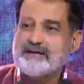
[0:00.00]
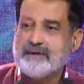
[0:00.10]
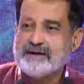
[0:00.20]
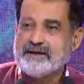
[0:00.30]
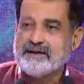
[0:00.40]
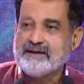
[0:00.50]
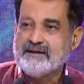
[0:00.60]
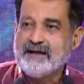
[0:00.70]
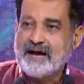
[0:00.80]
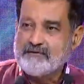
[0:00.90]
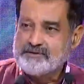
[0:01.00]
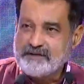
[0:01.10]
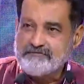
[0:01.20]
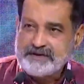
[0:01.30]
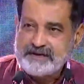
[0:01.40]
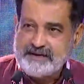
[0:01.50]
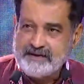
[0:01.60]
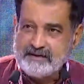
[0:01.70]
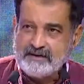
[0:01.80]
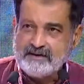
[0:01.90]
money. I was in a
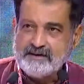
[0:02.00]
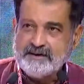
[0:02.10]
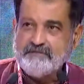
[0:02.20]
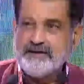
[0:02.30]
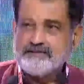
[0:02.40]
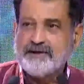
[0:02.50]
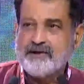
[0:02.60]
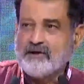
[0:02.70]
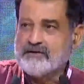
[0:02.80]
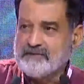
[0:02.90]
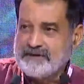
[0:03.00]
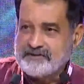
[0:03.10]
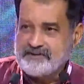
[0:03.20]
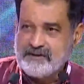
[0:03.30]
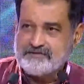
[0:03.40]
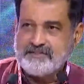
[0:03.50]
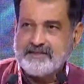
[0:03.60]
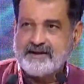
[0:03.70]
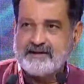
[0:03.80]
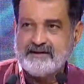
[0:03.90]
FICCI event where a lot of industrialists are
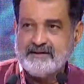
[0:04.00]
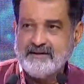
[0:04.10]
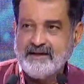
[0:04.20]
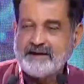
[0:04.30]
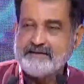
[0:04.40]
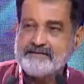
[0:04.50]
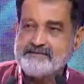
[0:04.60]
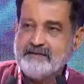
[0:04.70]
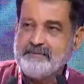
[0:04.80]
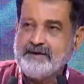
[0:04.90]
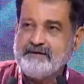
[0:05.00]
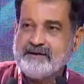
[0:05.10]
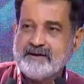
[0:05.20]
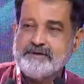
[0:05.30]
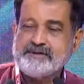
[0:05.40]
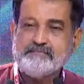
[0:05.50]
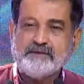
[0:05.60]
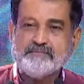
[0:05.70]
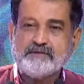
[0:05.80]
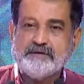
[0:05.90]
there. And as a SEBI committee
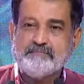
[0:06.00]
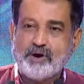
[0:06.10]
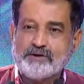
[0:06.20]
member, we brought